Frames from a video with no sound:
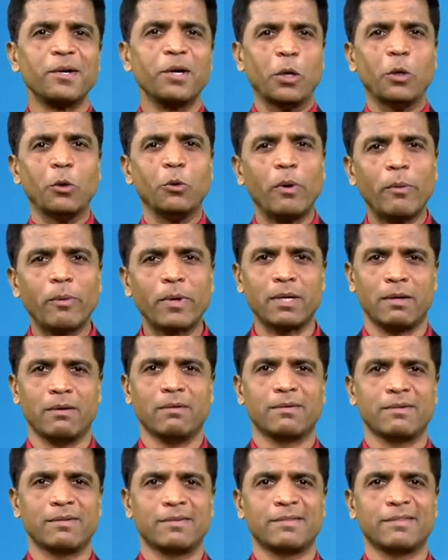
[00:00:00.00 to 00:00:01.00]
Whoever
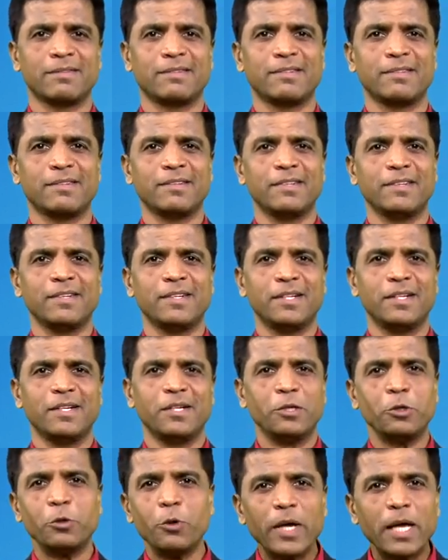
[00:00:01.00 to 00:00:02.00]

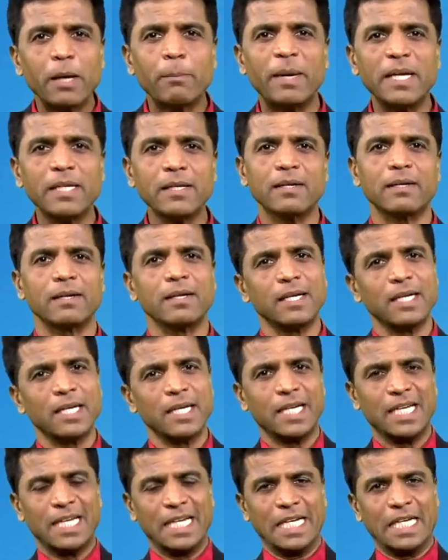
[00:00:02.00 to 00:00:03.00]
doing better,
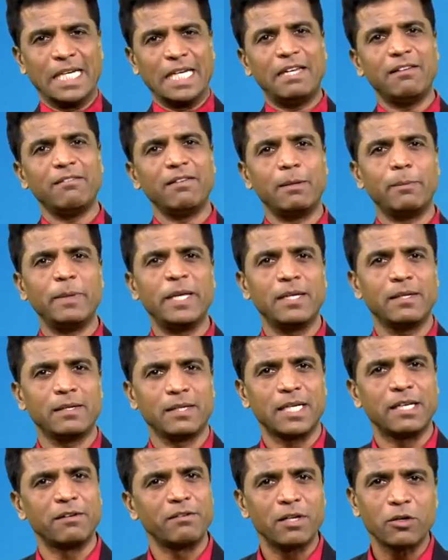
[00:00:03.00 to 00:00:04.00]
he will be
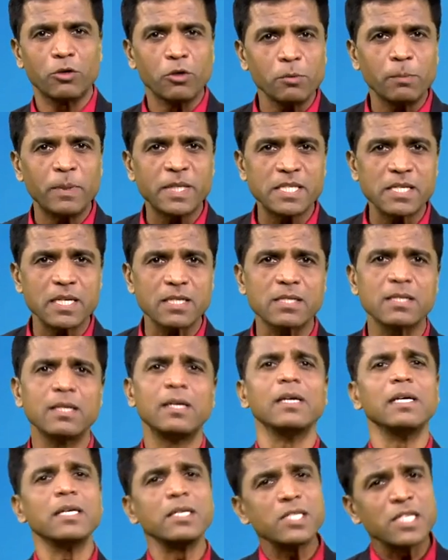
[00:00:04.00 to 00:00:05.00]
given good business.
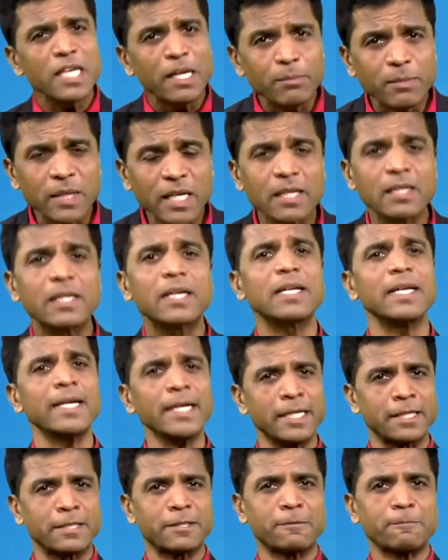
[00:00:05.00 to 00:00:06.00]
Same thing in the
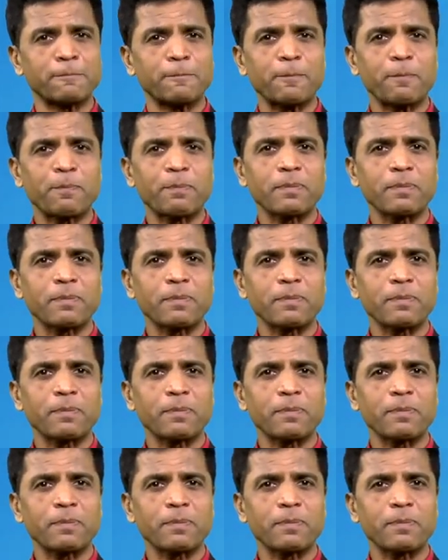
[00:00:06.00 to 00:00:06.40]
cricket.